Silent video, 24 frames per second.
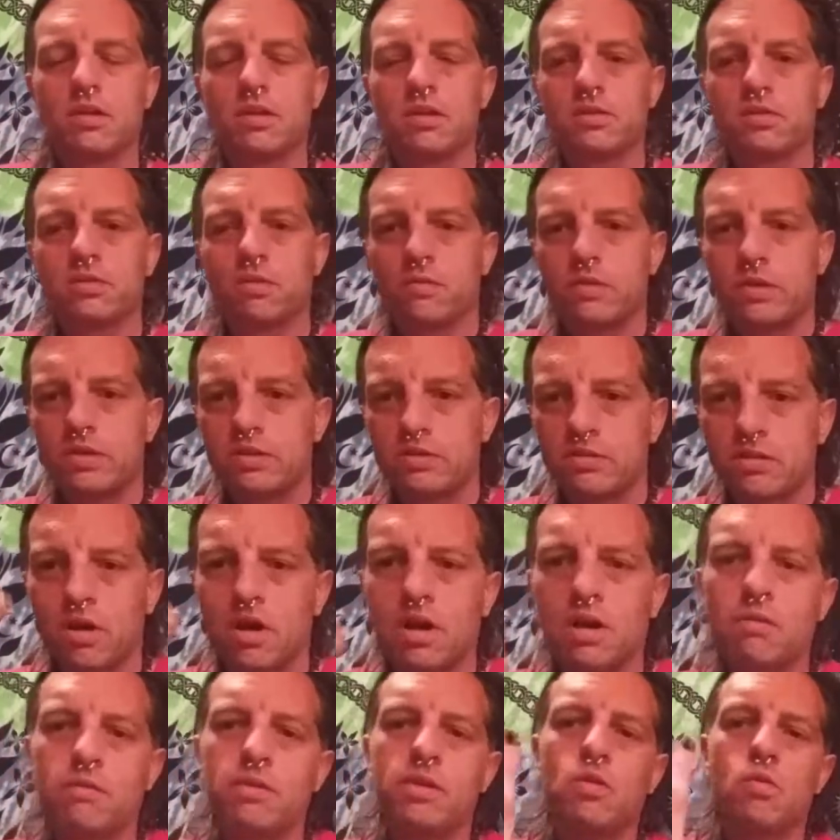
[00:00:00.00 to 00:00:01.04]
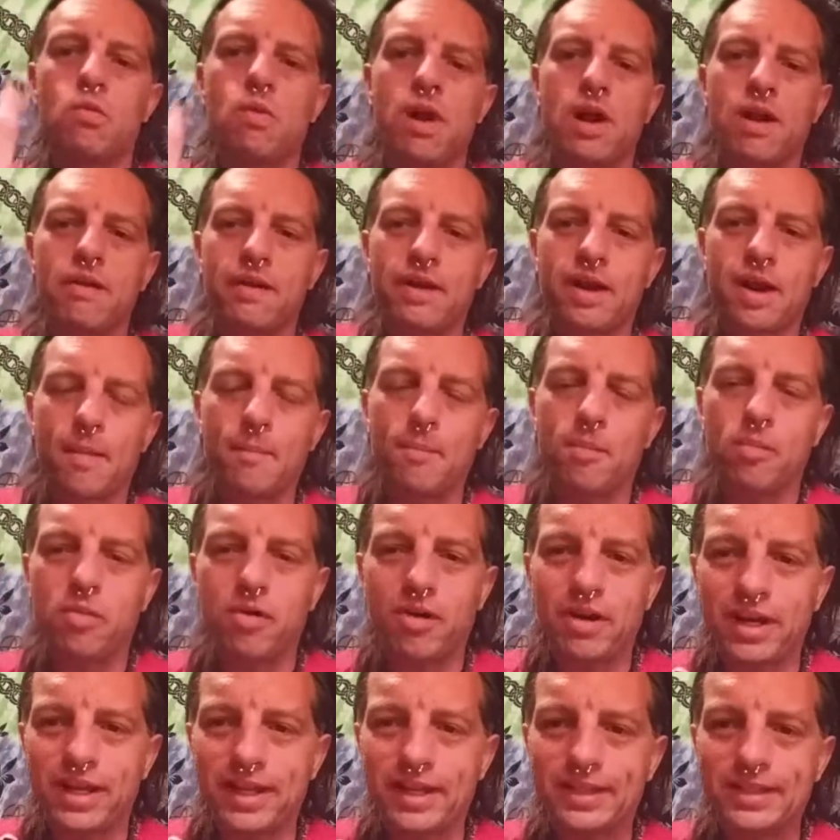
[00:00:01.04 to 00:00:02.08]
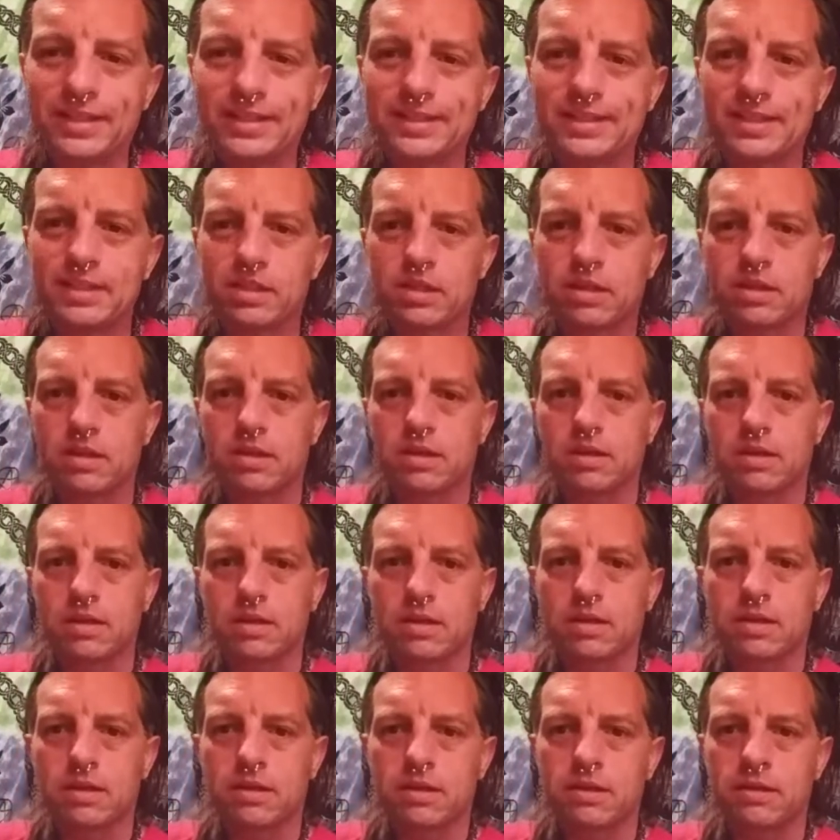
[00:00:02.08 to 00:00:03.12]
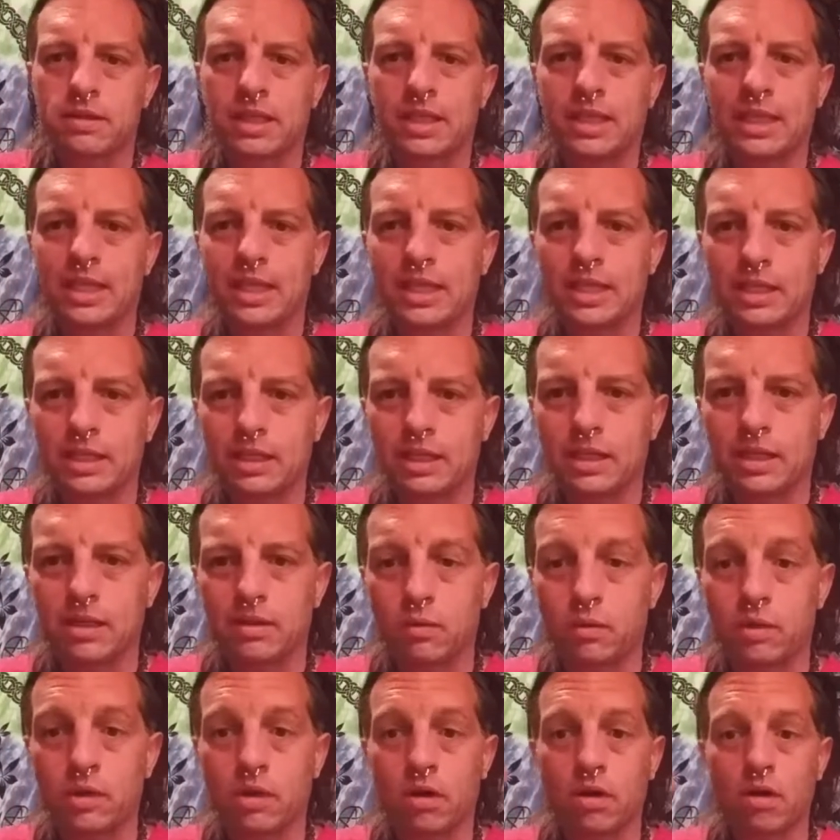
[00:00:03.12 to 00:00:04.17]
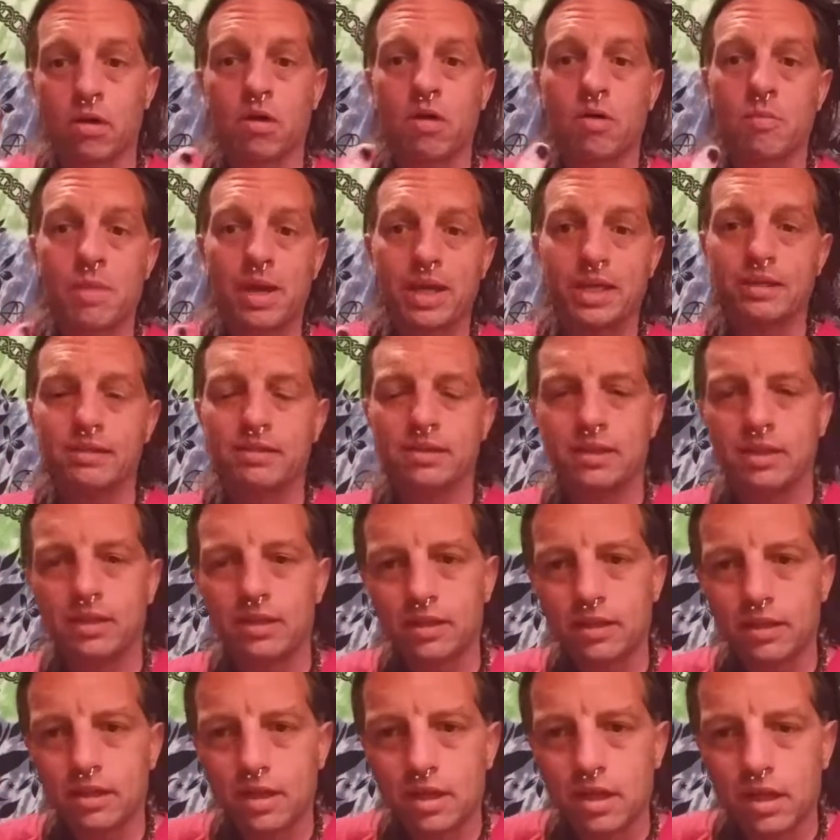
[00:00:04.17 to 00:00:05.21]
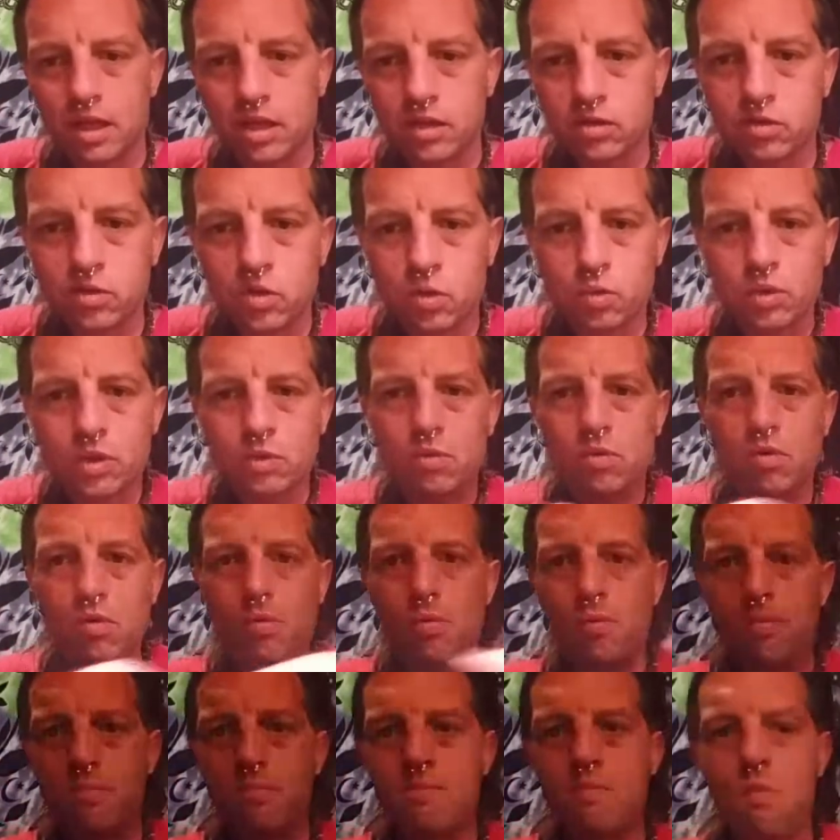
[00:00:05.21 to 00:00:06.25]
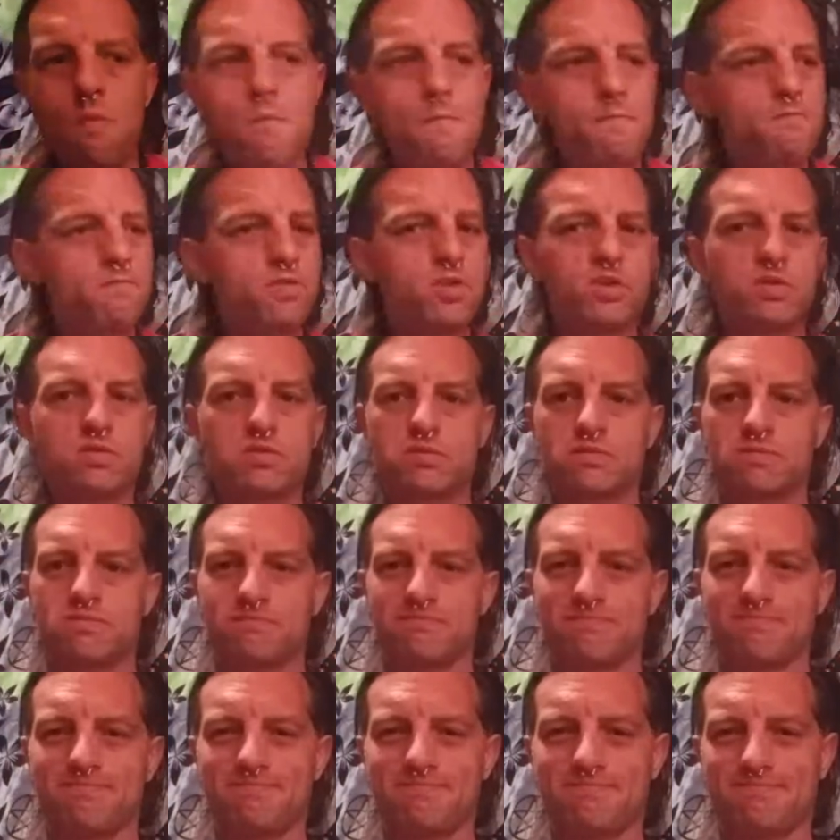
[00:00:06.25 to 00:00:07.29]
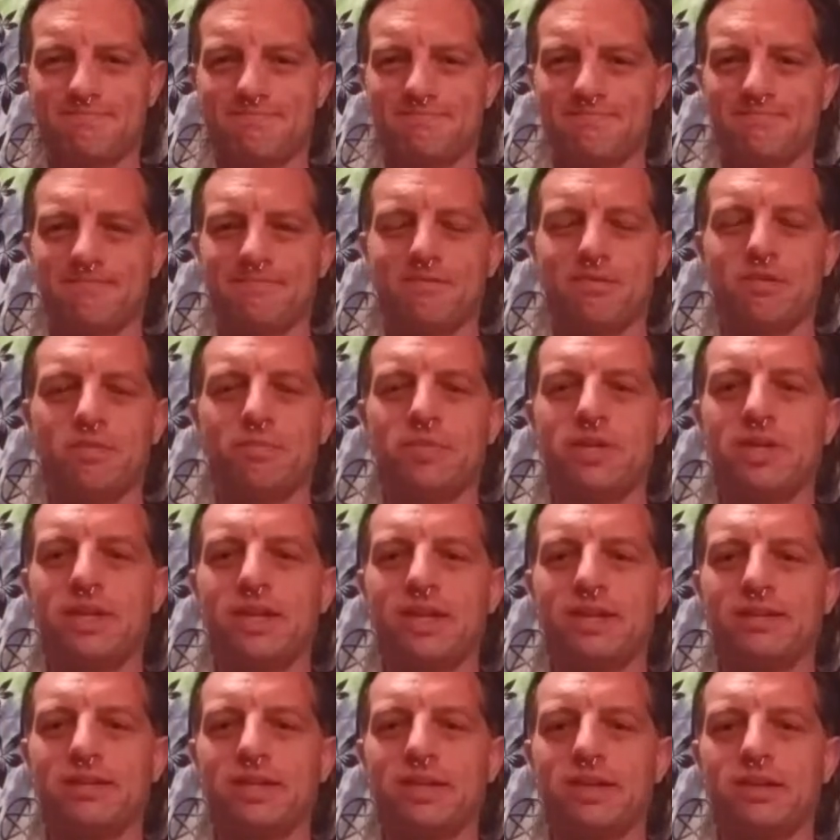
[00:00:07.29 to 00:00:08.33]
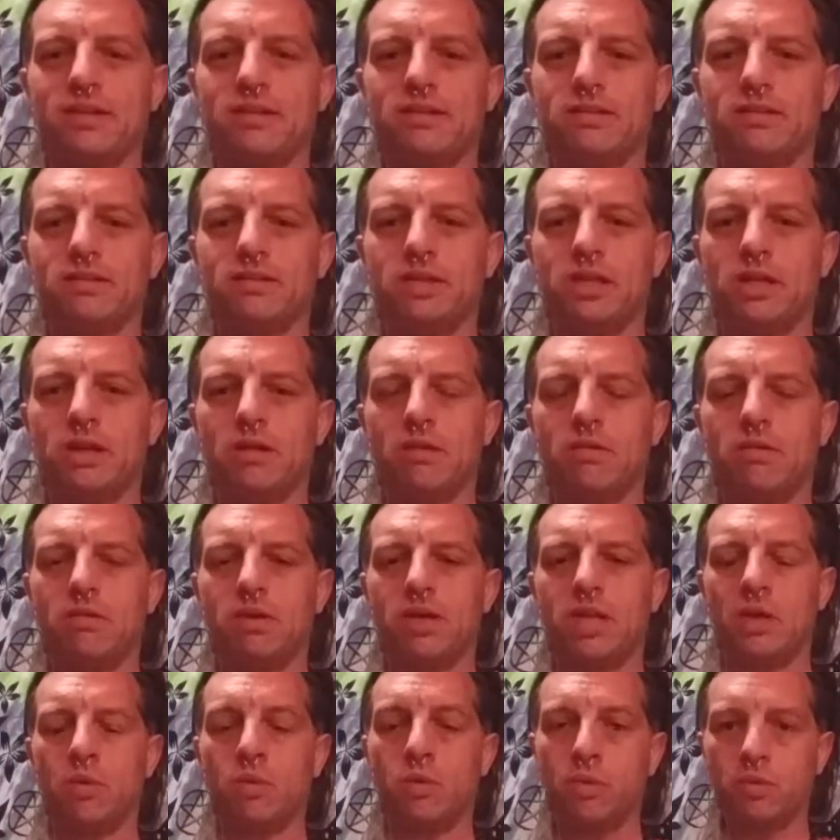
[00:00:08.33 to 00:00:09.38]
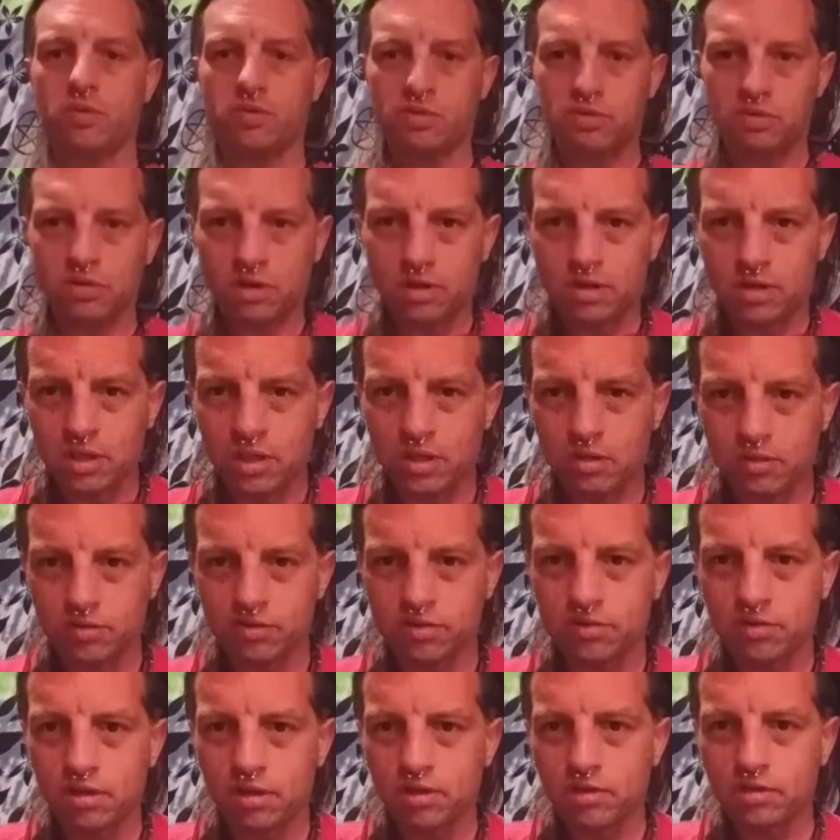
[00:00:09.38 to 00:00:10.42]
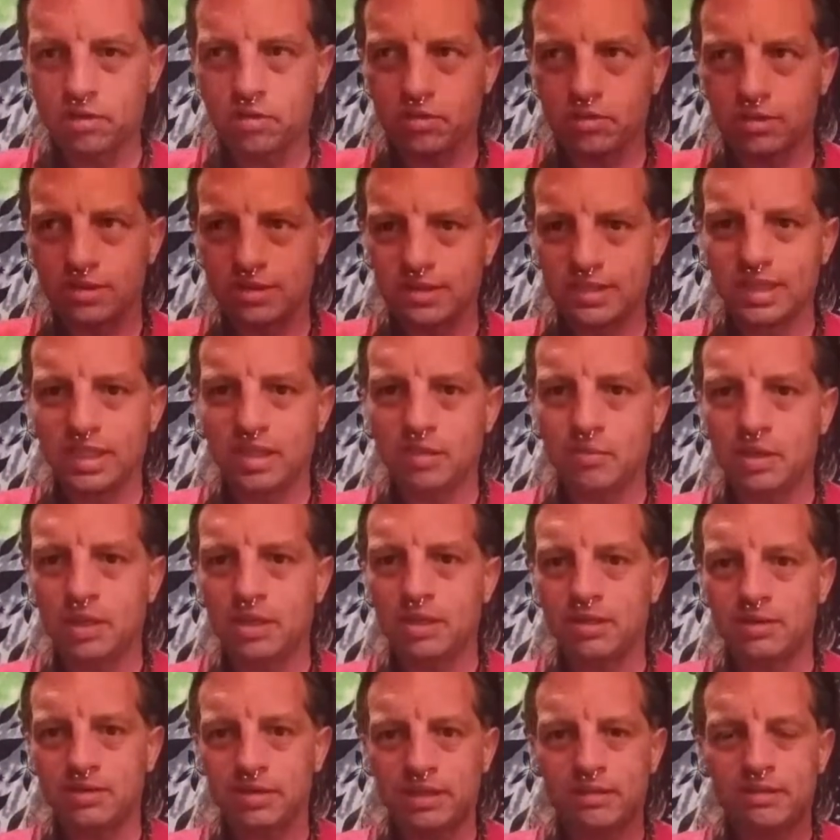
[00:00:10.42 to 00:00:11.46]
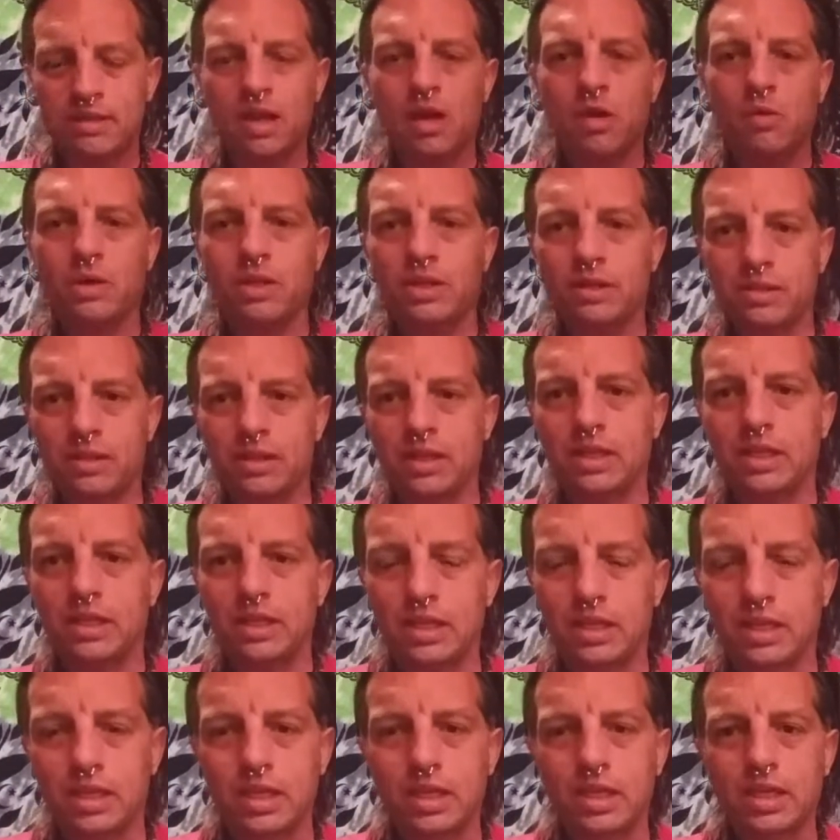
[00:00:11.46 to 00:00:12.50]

So if we start rewiring our brains, thinking that we are almighty, so we will just we'll be like that, you know, that we will start. It'll start to see, because that's how we think.